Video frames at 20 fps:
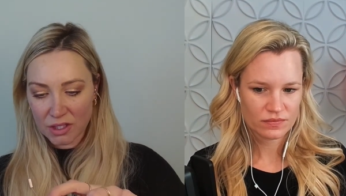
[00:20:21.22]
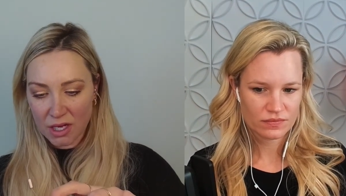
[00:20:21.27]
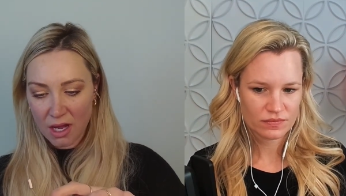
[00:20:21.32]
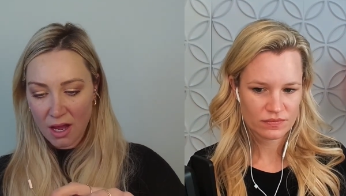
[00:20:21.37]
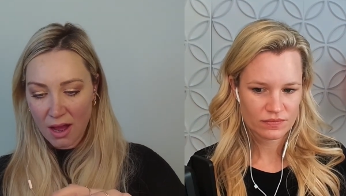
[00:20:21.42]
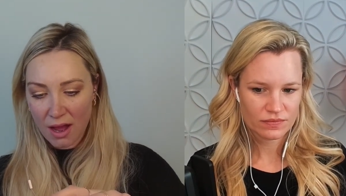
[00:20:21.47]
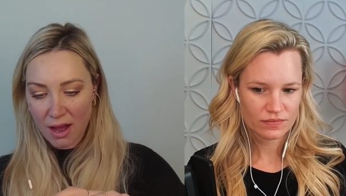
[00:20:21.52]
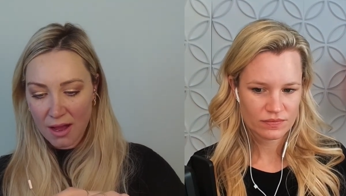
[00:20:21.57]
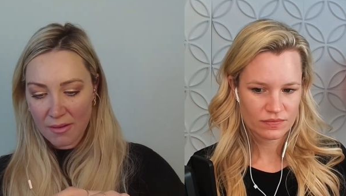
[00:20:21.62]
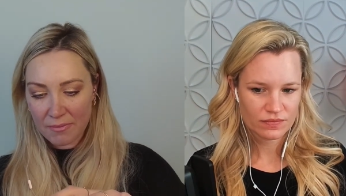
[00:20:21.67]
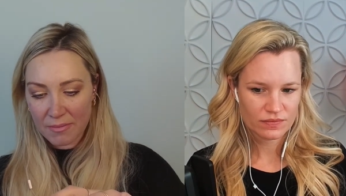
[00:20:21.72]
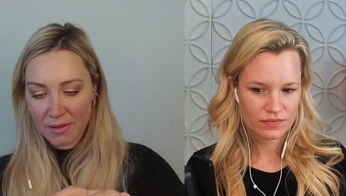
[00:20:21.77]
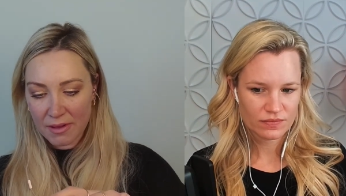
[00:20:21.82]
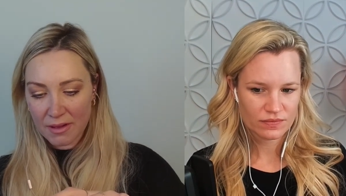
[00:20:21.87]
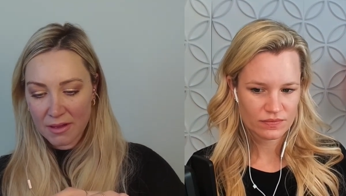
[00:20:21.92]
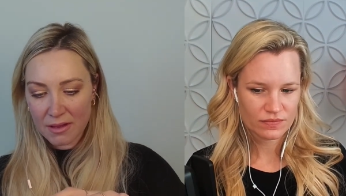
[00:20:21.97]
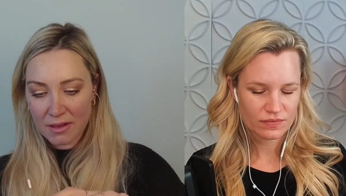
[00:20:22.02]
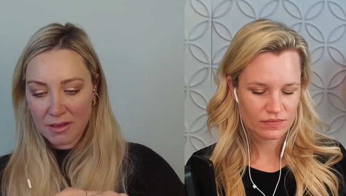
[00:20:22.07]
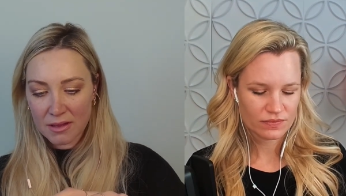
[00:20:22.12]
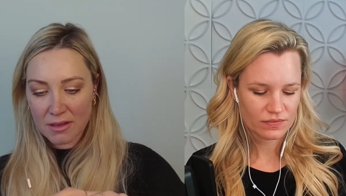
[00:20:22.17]
Speaker 1: top
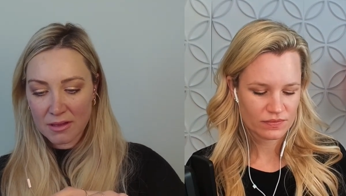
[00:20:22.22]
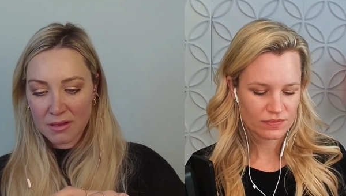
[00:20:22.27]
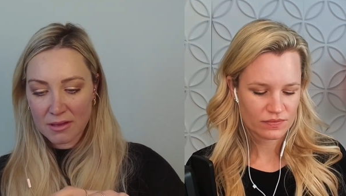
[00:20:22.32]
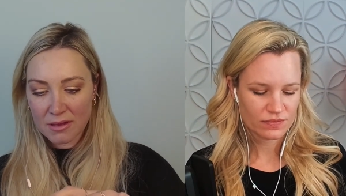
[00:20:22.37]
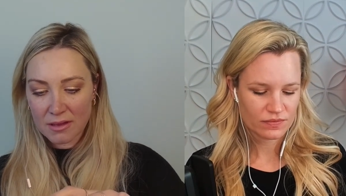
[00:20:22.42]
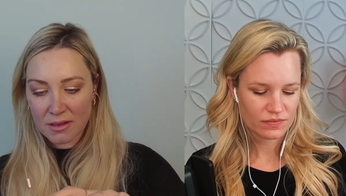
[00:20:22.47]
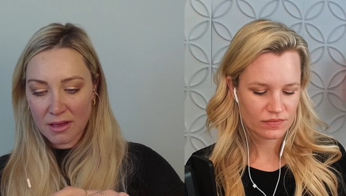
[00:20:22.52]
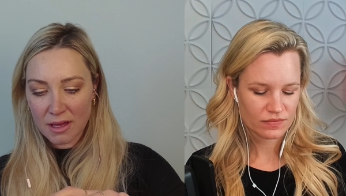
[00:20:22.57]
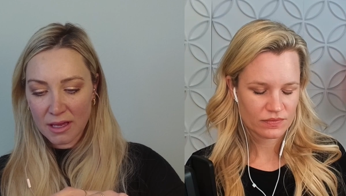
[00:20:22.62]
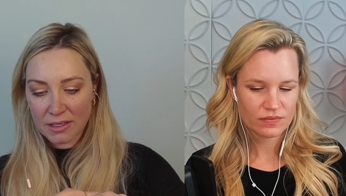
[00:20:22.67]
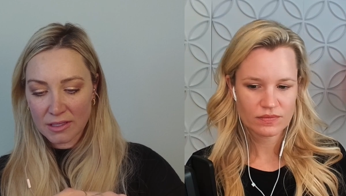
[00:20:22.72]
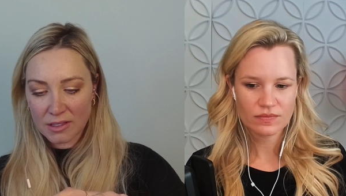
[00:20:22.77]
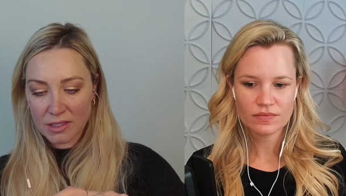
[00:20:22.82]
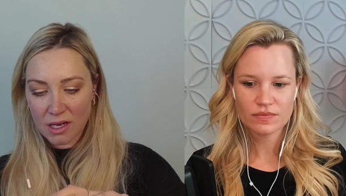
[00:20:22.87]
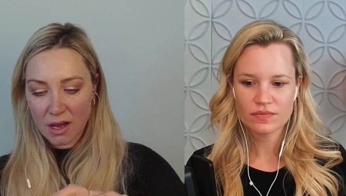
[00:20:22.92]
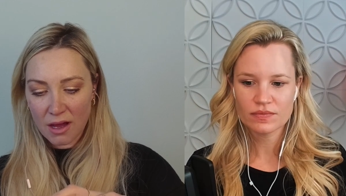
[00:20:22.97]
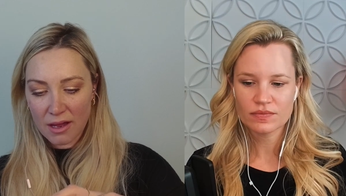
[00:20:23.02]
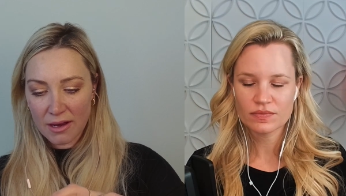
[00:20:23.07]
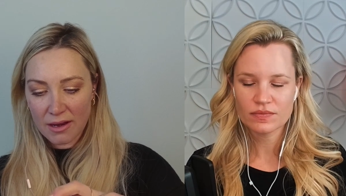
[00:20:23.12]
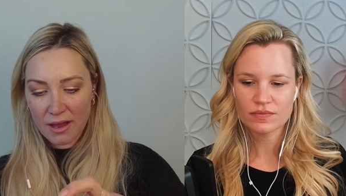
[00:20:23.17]
a
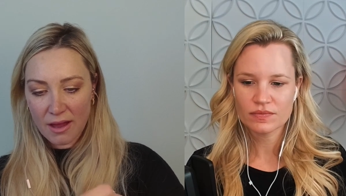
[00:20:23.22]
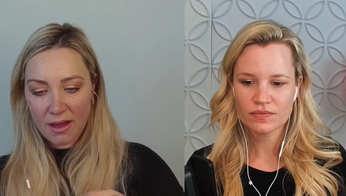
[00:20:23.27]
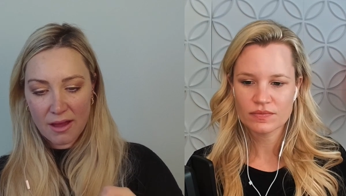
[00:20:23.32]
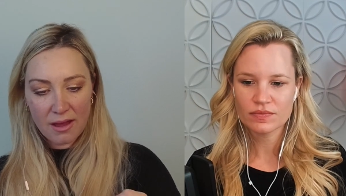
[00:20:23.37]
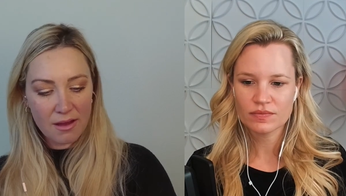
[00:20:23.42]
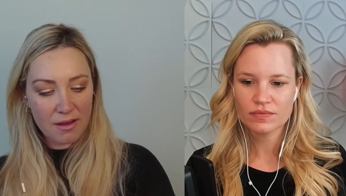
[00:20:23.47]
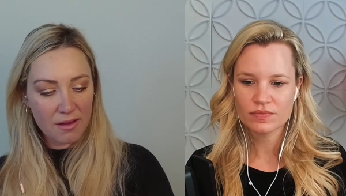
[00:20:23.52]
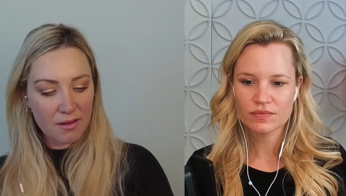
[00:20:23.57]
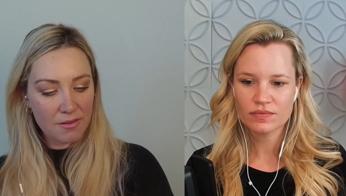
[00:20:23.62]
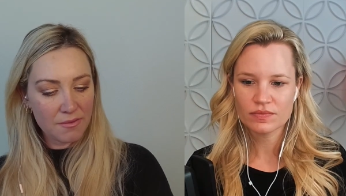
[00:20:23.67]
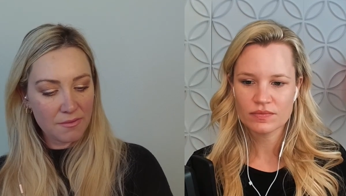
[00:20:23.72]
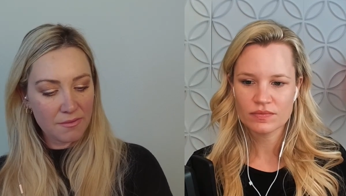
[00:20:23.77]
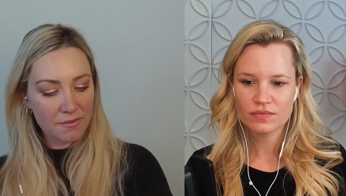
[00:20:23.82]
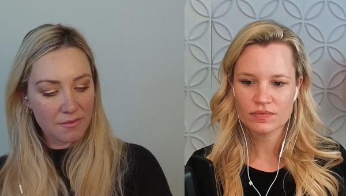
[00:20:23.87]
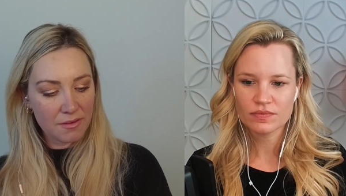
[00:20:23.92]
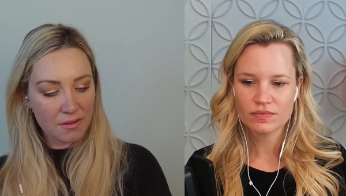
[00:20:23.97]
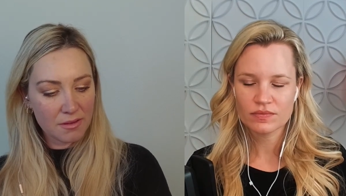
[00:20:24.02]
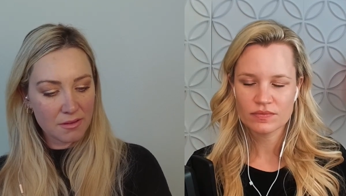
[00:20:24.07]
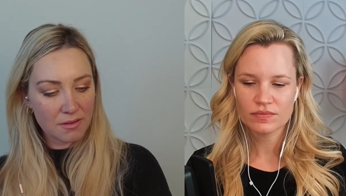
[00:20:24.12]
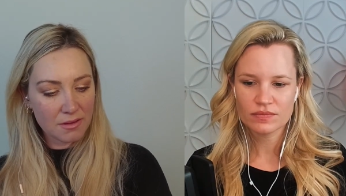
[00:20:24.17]
dot of
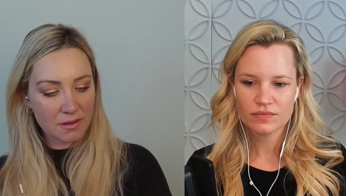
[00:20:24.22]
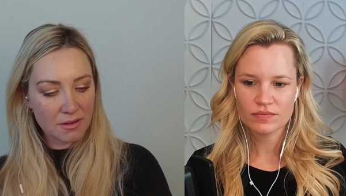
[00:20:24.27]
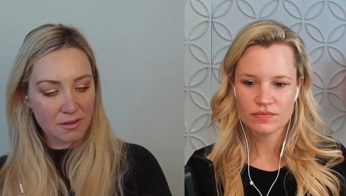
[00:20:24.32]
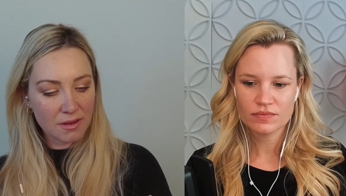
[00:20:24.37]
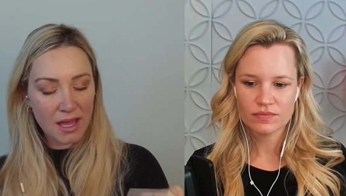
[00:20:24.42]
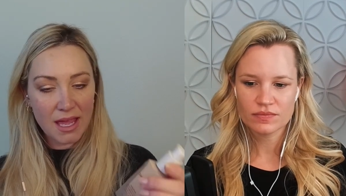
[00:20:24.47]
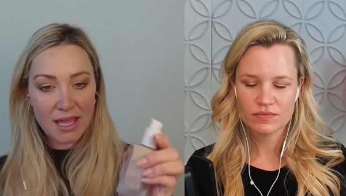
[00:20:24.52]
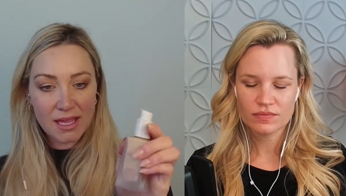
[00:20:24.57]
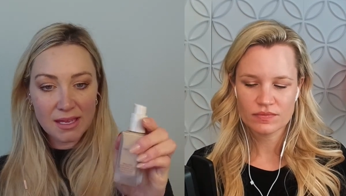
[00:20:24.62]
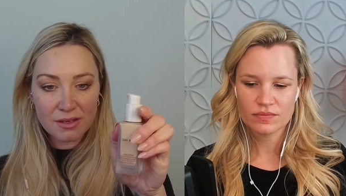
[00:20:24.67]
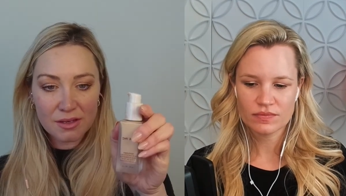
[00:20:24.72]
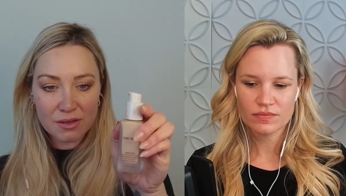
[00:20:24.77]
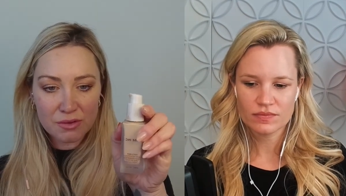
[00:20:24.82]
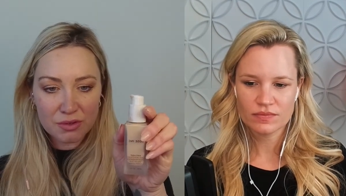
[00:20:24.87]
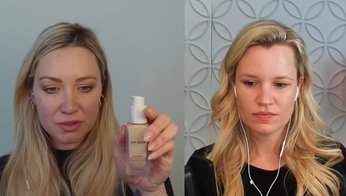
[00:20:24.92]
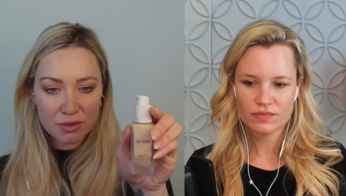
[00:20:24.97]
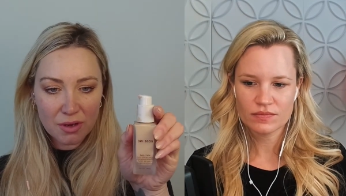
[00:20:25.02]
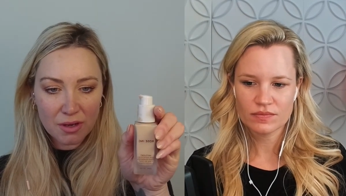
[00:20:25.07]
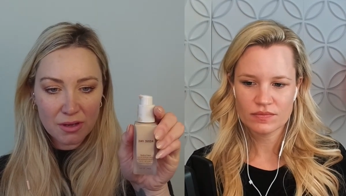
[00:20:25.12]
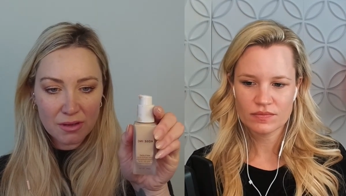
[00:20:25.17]
8
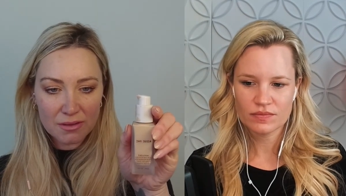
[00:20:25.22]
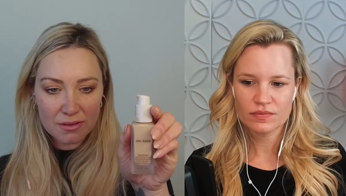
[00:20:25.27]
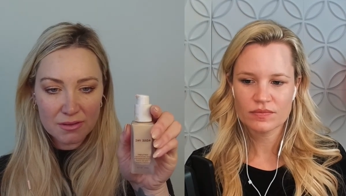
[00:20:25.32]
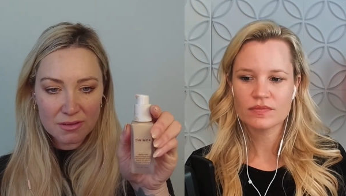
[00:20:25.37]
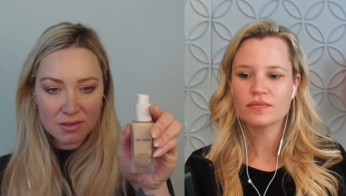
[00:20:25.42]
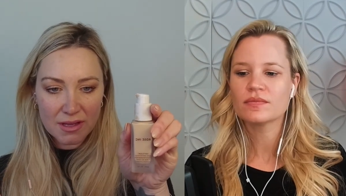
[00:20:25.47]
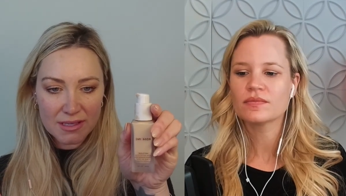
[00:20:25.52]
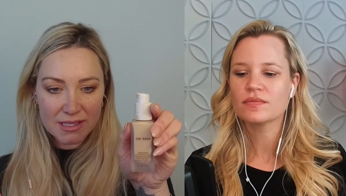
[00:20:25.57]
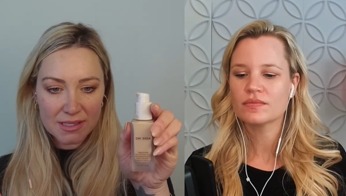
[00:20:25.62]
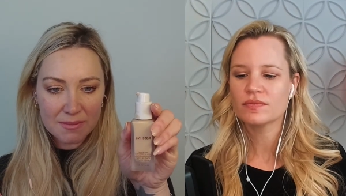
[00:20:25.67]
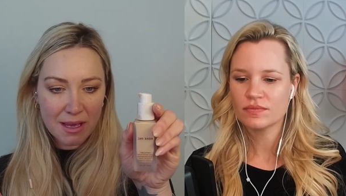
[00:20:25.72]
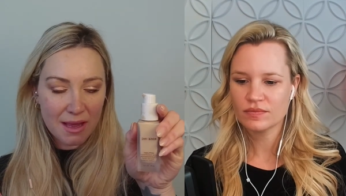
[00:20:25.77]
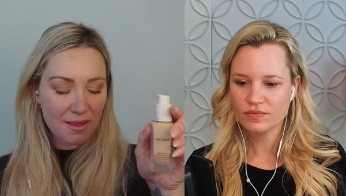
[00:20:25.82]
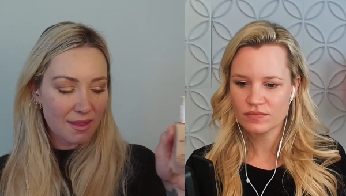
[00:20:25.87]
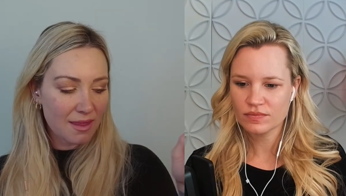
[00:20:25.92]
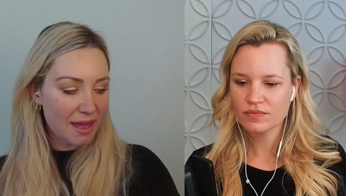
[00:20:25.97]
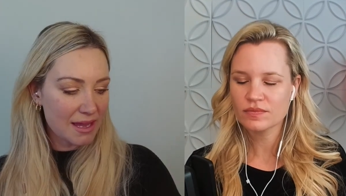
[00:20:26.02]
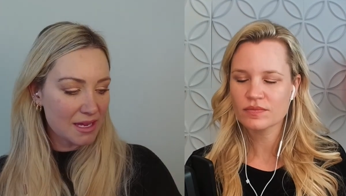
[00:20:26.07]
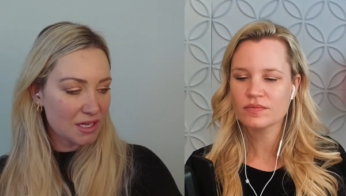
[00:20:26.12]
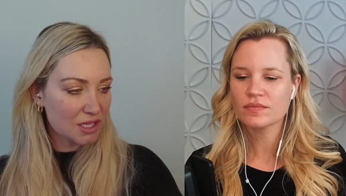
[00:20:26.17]
neutral. So that's my
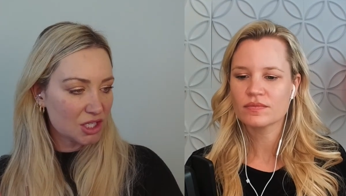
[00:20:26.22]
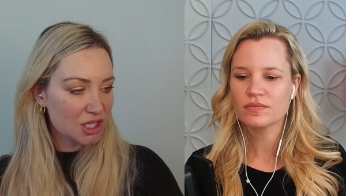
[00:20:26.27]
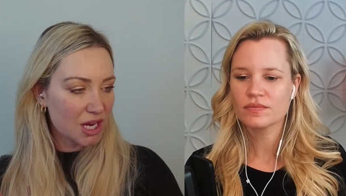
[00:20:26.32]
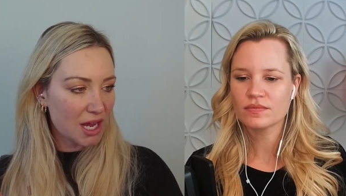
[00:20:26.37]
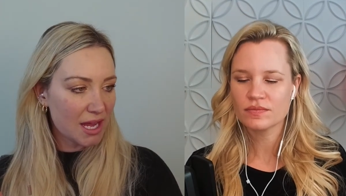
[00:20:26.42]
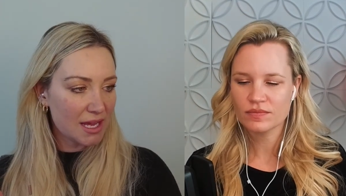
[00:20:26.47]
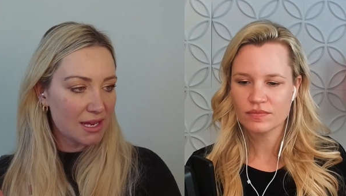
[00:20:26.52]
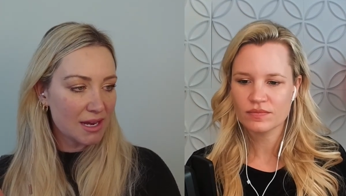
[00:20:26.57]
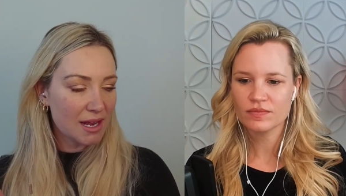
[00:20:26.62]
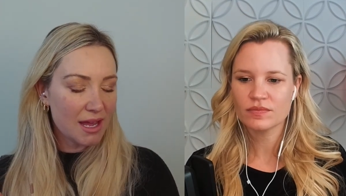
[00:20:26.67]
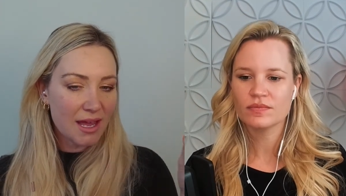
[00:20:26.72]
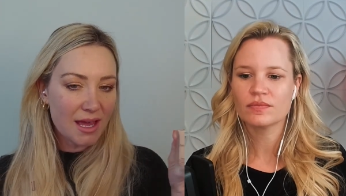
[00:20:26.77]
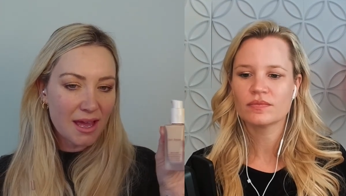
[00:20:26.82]
light shade.